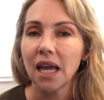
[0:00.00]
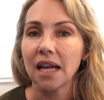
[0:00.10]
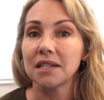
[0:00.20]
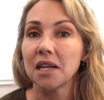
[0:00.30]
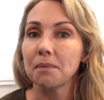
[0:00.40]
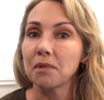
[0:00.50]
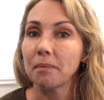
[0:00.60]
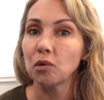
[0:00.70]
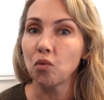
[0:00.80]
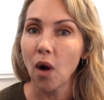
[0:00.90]
And tip
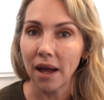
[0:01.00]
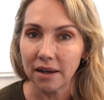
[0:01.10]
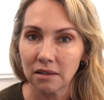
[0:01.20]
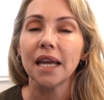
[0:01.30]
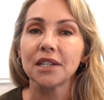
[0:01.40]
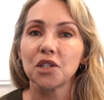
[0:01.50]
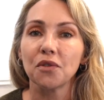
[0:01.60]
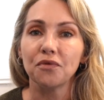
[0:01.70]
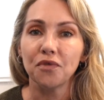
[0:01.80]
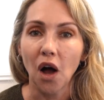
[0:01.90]
number 1 is to
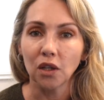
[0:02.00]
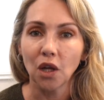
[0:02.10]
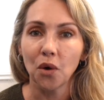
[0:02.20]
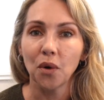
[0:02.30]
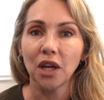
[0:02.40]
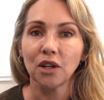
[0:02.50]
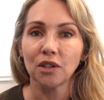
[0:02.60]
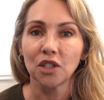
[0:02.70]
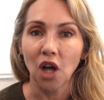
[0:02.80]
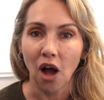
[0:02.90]
follow
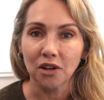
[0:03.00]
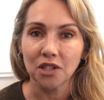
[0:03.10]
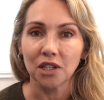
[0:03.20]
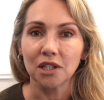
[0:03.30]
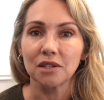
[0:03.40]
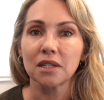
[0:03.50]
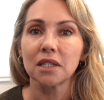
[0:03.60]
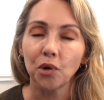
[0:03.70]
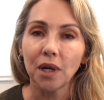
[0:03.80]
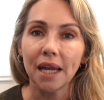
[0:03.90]
your doctor's
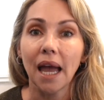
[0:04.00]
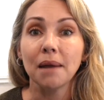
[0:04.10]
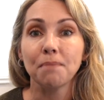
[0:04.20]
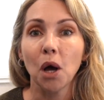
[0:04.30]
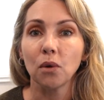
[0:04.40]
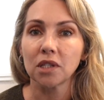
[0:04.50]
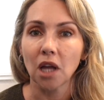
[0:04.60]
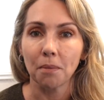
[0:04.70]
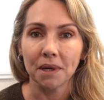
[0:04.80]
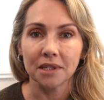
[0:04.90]
pre and
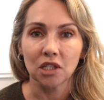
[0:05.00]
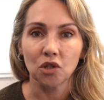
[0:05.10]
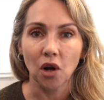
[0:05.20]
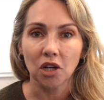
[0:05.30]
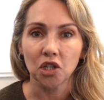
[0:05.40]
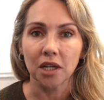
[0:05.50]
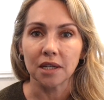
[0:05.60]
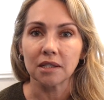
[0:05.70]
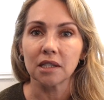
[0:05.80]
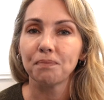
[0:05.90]
post-op
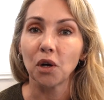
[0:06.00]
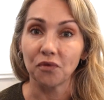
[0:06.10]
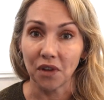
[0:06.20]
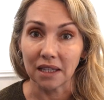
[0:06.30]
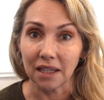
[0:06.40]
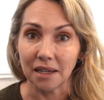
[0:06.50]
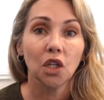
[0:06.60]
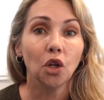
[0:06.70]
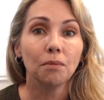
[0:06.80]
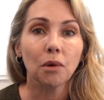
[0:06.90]
instructions perfectly.
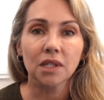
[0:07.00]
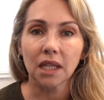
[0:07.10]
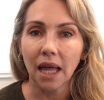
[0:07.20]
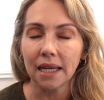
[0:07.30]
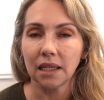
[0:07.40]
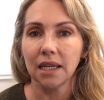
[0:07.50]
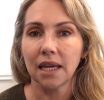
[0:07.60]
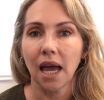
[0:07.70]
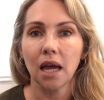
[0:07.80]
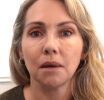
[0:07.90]
You'll most likely
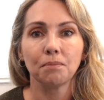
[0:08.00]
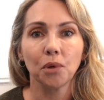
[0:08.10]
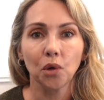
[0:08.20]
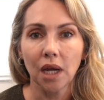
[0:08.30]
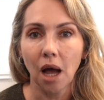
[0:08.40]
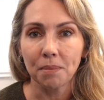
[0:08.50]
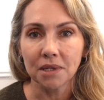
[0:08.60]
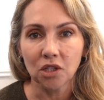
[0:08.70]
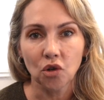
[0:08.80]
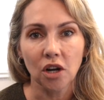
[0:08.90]
get pre-op
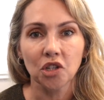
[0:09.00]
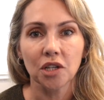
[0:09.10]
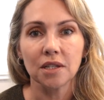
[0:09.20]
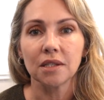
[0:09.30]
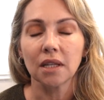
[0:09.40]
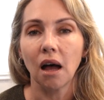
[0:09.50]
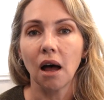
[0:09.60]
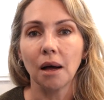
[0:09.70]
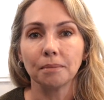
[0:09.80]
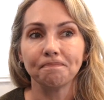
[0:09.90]
instructions
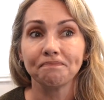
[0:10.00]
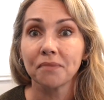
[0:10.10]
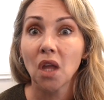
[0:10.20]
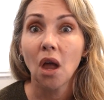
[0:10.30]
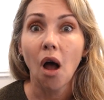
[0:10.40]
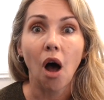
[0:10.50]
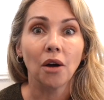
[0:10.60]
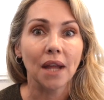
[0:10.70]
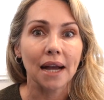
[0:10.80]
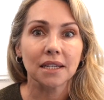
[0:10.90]
on
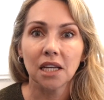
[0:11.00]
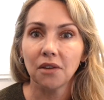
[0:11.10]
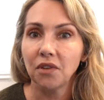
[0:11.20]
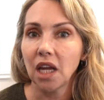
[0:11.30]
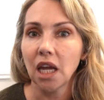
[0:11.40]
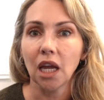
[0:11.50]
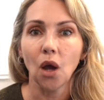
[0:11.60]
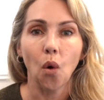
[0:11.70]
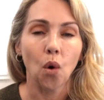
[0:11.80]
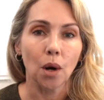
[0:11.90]

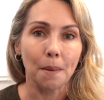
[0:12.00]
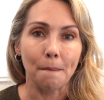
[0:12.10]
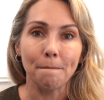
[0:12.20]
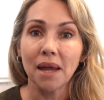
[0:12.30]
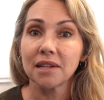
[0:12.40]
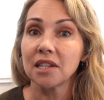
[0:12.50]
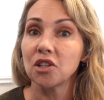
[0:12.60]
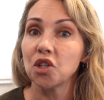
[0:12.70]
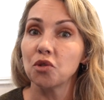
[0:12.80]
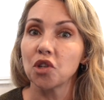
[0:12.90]
activity or
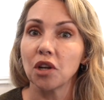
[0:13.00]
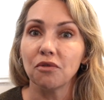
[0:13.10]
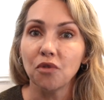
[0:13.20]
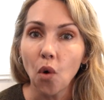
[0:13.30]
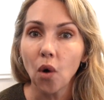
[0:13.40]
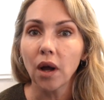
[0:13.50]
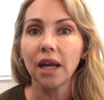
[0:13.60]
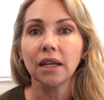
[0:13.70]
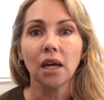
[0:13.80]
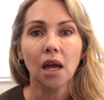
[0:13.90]
medicines you should
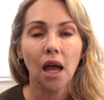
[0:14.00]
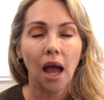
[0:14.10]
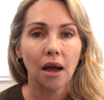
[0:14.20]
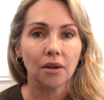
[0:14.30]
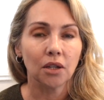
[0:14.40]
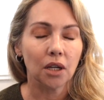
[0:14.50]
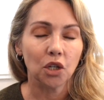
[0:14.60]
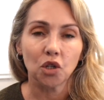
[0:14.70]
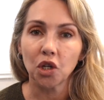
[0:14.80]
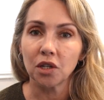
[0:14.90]
avoid.
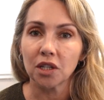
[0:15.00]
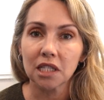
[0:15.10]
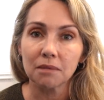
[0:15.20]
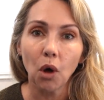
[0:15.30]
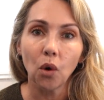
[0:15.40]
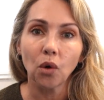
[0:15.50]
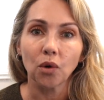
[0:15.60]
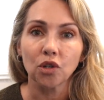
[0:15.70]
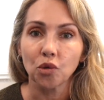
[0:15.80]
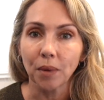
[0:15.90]
You shouldn't smoke
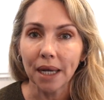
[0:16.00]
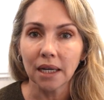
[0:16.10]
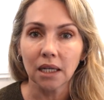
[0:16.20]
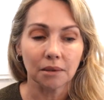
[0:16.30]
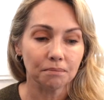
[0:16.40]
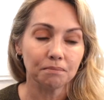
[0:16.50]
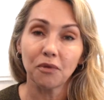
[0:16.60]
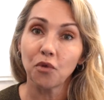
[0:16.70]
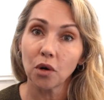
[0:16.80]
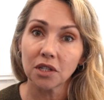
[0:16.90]
or drink
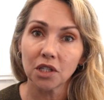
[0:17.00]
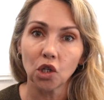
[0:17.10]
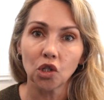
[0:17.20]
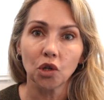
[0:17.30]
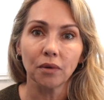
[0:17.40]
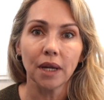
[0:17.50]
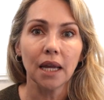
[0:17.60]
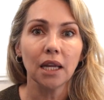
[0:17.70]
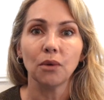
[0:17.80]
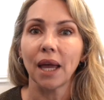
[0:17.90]
before surgery.
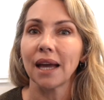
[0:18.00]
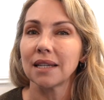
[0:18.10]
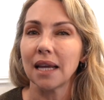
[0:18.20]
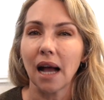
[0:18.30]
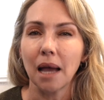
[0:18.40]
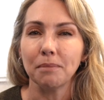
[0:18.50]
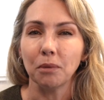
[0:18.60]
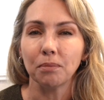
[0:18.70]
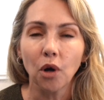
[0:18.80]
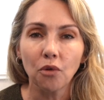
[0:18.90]
You can't take
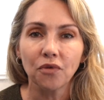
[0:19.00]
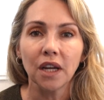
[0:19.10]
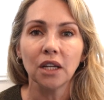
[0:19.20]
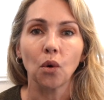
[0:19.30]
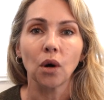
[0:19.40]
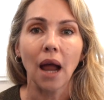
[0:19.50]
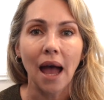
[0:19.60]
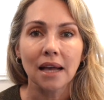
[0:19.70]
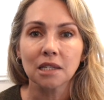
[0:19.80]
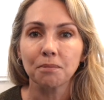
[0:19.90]
ibuprofen or
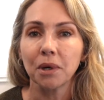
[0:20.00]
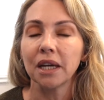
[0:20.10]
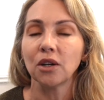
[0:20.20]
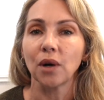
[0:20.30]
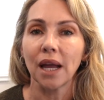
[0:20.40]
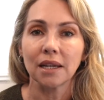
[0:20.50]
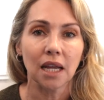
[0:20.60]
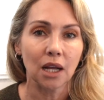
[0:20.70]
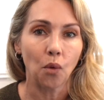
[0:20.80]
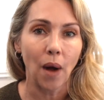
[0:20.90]
aspirin or
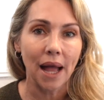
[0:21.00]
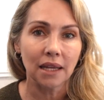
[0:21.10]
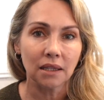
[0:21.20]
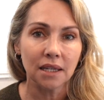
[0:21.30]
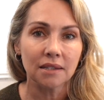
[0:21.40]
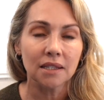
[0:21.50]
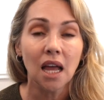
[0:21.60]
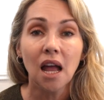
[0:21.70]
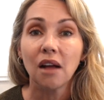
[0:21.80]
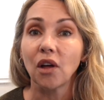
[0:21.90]
anticoagulants.
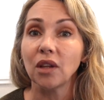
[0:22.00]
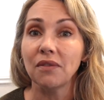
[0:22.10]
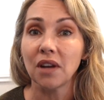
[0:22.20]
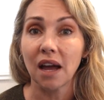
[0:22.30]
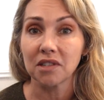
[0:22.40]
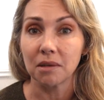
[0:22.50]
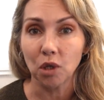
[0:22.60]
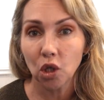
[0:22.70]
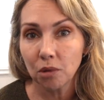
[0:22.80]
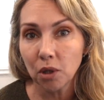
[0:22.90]
They'll even have some
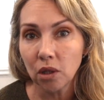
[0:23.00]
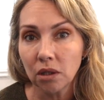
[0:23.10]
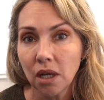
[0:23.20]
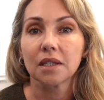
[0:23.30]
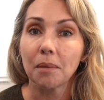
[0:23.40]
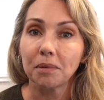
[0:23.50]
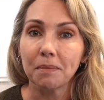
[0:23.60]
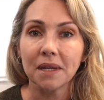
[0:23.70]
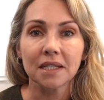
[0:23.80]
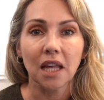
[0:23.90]
herbal
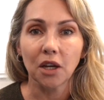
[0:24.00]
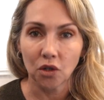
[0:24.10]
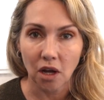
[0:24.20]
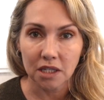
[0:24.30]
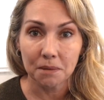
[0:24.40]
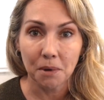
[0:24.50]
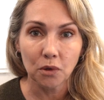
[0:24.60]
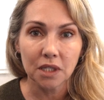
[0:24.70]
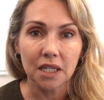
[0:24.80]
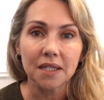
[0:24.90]
supplements that you're not
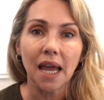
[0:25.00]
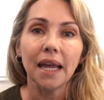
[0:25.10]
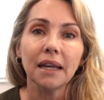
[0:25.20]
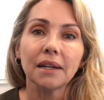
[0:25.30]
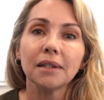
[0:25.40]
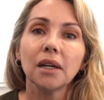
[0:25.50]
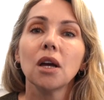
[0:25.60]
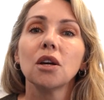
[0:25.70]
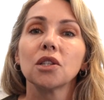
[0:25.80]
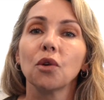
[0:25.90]
supposed to take.
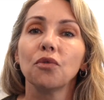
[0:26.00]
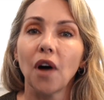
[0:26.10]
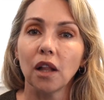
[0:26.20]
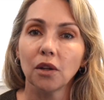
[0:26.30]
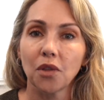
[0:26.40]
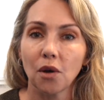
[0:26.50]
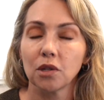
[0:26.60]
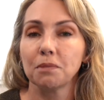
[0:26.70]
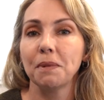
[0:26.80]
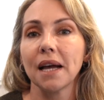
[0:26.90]
So follow
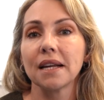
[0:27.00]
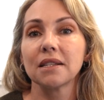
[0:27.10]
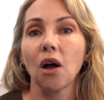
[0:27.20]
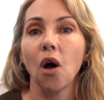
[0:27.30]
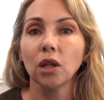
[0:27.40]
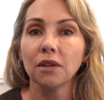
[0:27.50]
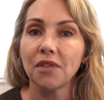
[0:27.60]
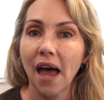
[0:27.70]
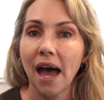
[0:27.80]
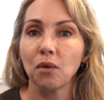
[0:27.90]
those because all
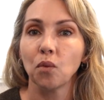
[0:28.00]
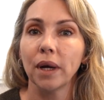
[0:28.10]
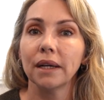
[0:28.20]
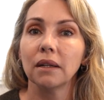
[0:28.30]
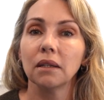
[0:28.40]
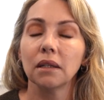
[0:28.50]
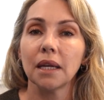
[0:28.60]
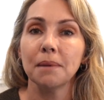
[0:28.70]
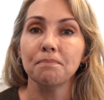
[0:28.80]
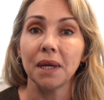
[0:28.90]
of that will
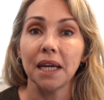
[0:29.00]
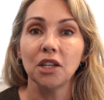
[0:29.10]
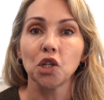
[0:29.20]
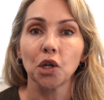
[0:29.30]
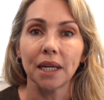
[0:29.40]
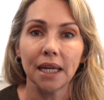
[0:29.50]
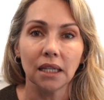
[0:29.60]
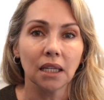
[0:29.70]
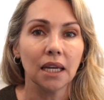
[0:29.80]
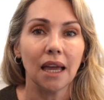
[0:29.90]
impede your
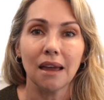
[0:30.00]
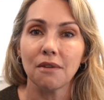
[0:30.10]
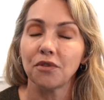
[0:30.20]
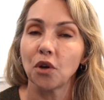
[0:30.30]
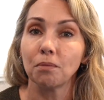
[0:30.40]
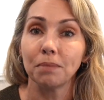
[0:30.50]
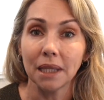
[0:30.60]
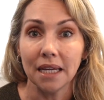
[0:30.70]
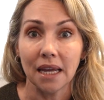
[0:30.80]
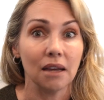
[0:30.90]
healing if you're
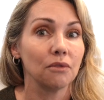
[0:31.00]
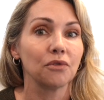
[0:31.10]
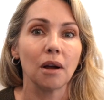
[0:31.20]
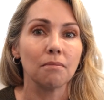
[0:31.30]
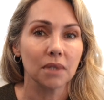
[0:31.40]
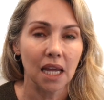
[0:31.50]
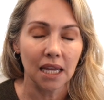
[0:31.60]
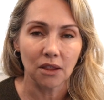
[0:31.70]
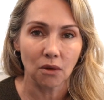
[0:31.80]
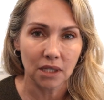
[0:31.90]
bleeding from
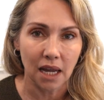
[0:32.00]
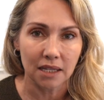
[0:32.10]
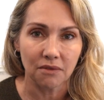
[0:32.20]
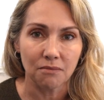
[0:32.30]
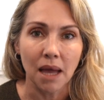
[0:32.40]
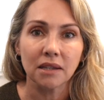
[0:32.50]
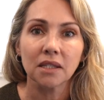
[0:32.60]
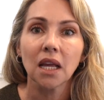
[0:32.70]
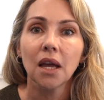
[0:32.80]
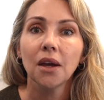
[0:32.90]
taking those kinds of meds.